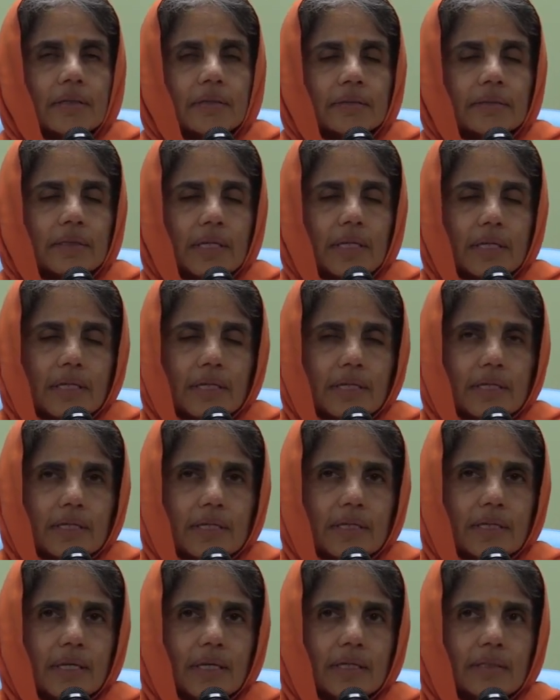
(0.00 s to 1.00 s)
saying
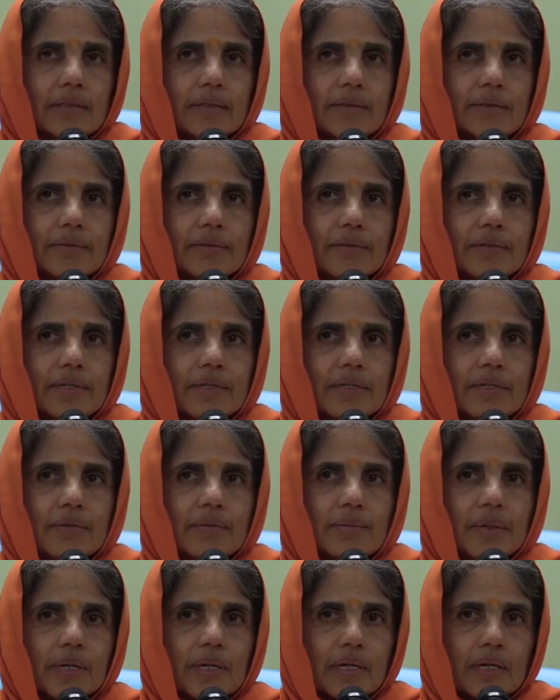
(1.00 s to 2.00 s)
yes to
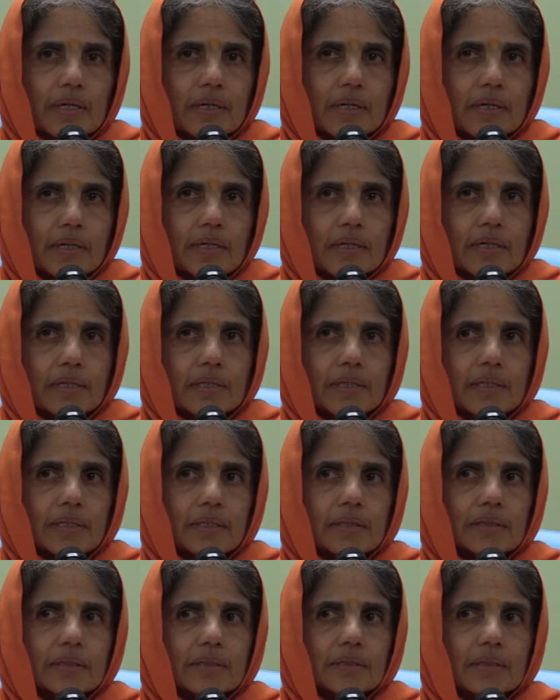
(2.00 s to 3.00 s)
Ishvara,
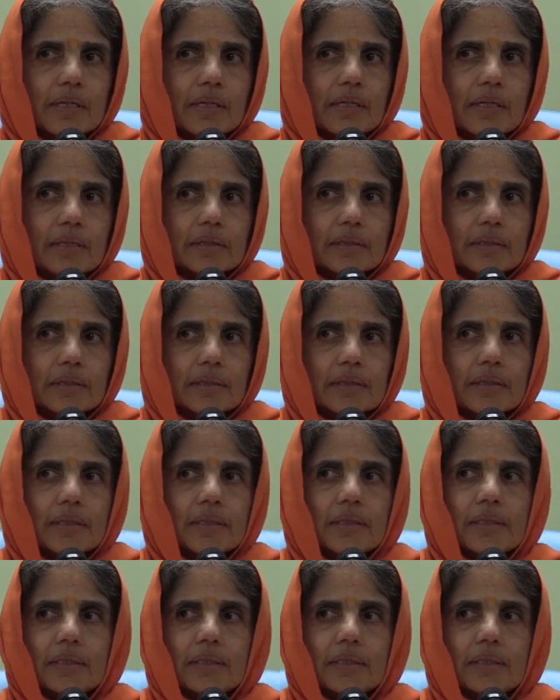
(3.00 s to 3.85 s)
is not